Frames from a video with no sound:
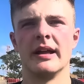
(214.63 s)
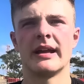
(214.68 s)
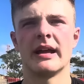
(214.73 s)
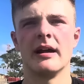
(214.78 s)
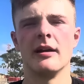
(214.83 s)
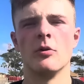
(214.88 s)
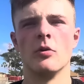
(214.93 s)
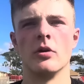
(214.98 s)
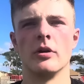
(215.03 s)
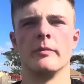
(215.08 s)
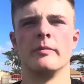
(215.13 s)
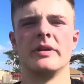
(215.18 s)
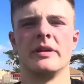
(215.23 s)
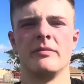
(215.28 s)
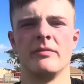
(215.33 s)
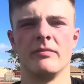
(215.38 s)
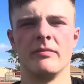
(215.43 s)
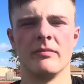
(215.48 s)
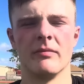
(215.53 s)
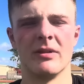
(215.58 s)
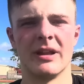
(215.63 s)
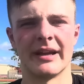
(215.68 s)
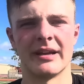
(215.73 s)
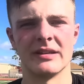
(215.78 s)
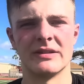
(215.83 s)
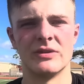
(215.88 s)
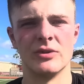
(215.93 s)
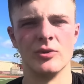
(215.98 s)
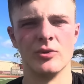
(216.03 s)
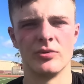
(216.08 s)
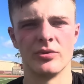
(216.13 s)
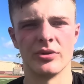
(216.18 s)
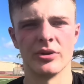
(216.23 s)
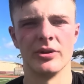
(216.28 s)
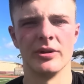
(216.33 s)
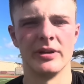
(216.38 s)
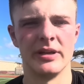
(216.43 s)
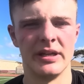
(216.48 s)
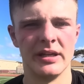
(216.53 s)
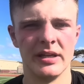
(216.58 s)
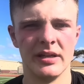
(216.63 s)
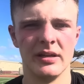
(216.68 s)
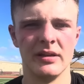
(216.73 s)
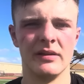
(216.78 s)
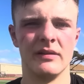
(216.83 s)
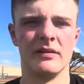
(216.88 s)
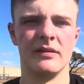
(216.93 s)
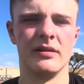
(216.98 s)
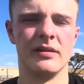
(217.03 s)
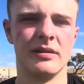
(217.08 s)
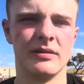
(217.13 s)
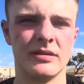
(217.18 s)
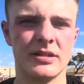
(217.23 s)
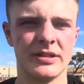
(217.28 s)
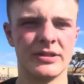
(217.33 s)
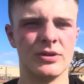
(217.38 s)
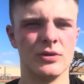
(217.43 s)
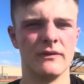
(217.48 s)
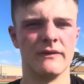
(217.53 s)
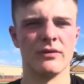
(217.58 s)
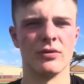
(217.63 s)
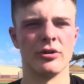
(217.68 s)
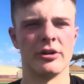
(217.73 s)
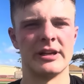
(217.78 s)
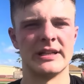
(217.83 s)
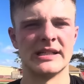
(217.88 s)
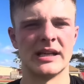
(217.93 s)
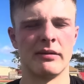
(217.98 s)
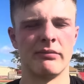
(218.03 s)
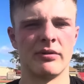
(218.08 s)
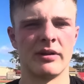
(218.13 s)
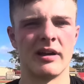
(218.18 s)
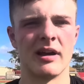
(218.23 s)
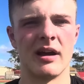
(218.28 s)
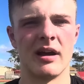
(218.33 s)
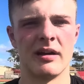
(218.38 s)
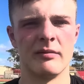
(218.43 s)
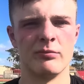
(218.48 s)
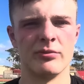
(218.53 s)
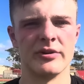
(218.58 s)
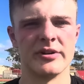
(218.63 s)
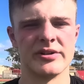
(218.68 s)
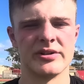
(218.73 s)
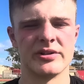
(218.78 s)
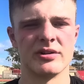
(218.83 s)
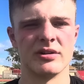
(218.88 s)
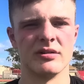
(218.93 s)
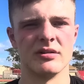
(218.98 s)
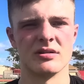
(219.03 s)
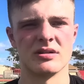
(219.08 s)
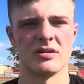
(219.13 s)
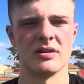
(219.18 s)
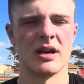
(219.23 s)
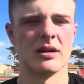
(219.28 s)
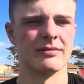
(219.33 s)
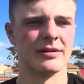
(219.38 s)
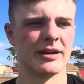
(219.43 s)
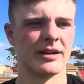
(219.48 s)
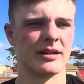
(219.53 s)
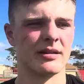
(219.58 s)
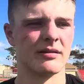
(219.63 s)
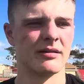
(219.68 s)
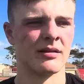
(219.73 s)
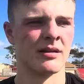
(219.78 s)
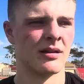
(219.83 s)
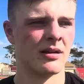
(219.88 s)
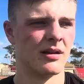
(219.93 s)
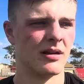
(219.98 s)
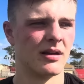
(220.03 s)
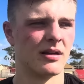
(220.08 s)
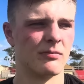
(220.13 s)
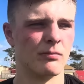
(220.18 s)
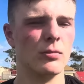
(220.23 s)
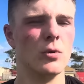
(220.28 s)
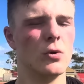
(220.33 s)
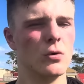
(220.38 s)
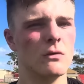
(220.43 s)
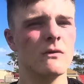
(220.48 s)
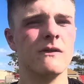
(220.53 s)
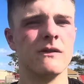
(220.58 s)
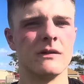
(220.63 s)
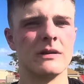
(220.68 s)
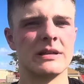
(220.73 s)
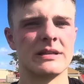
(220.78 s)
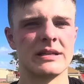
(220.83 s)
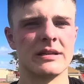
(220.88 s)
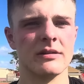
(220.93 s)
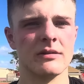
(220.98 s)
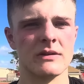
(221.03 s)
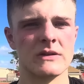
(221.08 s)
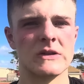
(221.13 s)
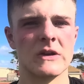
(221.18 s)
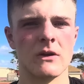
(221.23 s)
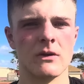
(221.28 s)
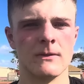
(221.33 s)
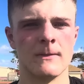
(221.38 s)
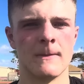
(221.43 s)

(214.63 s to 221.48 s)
kind of want to be like a 230 to 240 type of guy, I'm pretty sure, so that way I can move still. So.